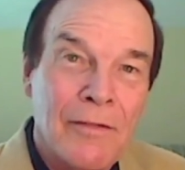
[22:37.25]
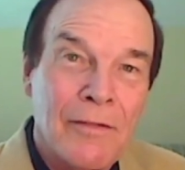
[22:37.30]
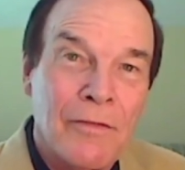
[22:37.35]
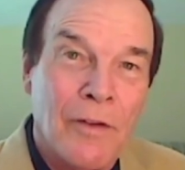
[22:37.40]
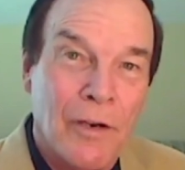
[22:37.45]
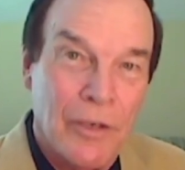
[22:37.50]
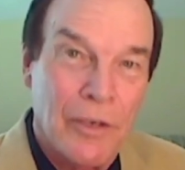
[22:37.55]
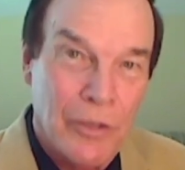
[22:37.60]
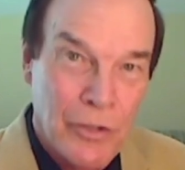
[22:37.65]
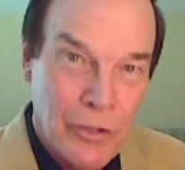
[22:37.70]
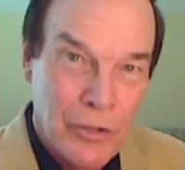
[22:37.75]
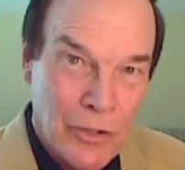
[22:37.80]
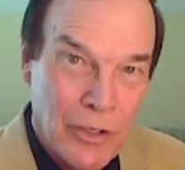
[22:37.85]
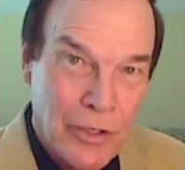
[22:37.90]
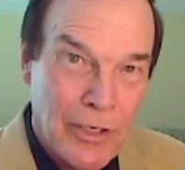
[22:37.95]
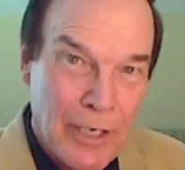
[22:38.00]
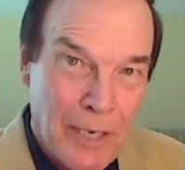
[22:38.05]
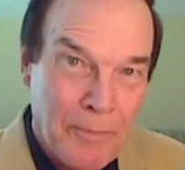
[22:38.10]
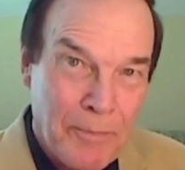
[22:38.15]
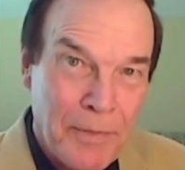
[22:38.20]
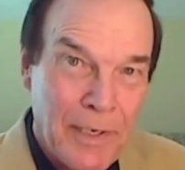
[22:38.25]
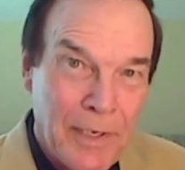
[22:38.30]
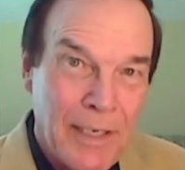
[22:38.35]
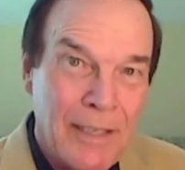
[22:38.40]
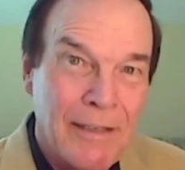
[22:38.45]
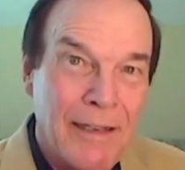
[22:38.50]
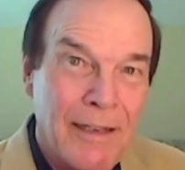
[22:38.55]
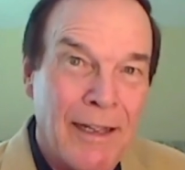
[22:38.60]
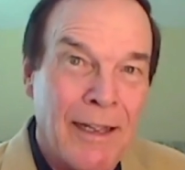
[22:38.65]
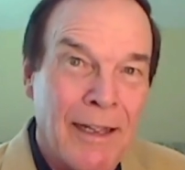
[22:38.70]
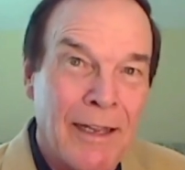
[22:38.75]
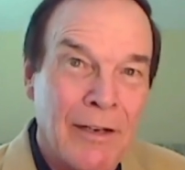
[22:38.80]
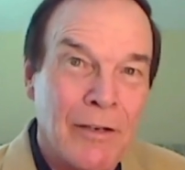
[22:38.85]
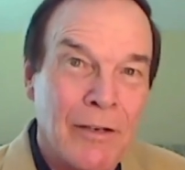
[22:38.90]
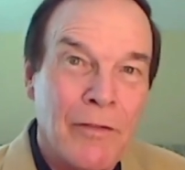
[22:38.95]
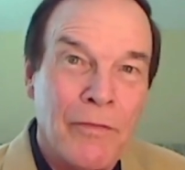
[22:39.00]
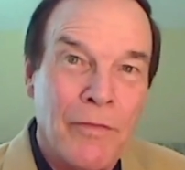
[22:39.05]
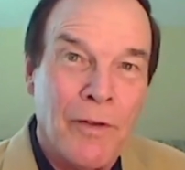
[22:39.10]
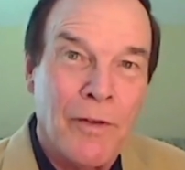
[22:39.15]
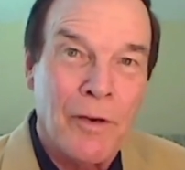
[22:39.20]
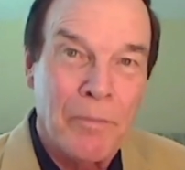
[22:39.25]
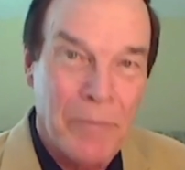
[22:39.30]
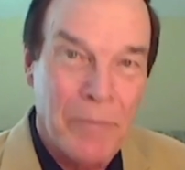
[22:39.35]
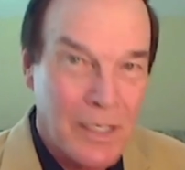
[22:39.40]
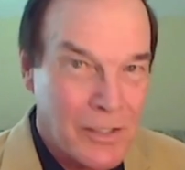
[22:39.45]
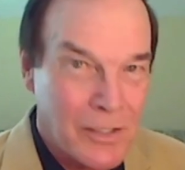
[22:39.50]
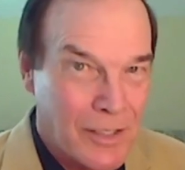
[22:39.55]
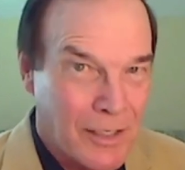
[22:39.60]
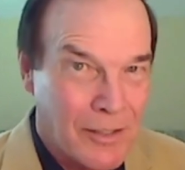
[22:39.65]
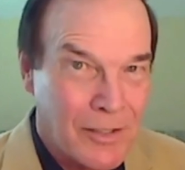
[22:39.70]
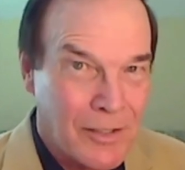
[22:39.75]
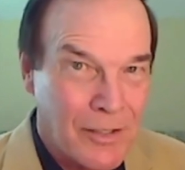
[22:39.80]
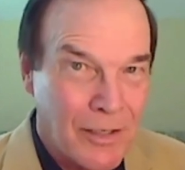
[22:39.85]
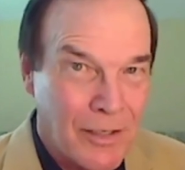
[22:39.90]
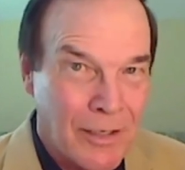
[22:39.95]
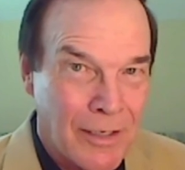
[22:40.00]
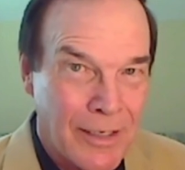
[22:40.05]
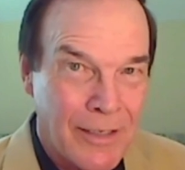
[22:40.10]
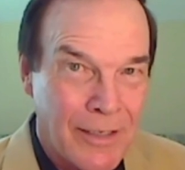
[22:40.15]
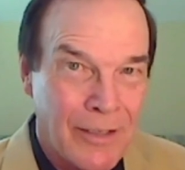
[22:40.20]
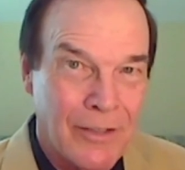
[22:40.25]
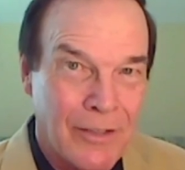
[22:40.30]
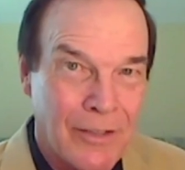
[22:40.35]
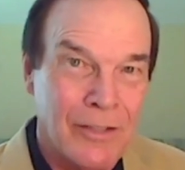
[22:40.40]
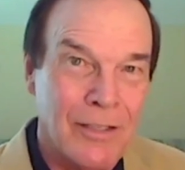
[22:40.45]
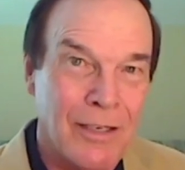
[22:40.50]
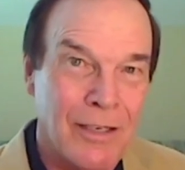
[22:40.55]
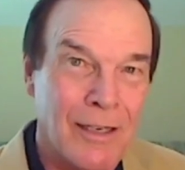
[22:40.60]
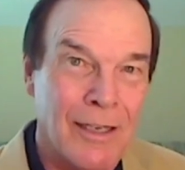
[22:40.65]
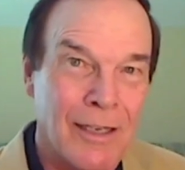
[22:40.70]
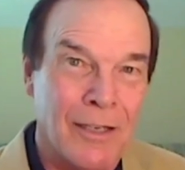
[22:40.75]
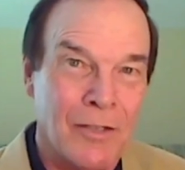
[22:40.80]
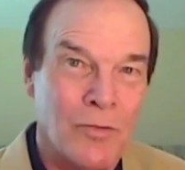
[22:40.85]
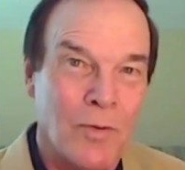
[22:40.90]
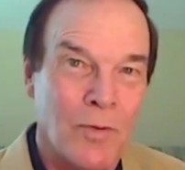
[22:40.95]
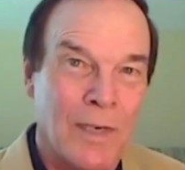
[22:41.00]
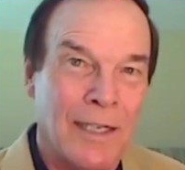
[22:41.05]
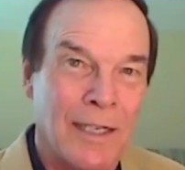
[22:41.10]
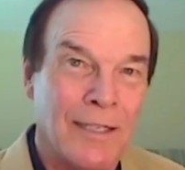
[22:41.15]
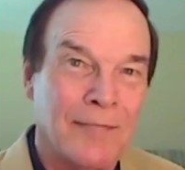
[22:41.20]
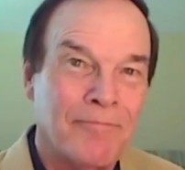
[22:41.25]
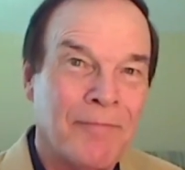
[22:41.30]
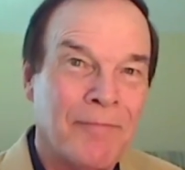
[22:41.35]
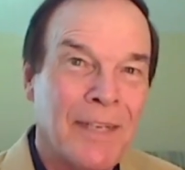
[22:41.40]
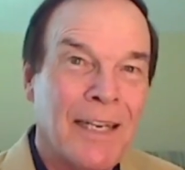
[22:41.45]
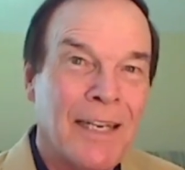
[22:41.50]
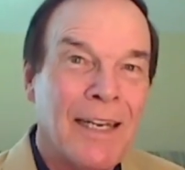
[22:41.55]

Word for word: for your company and for business leaders as well.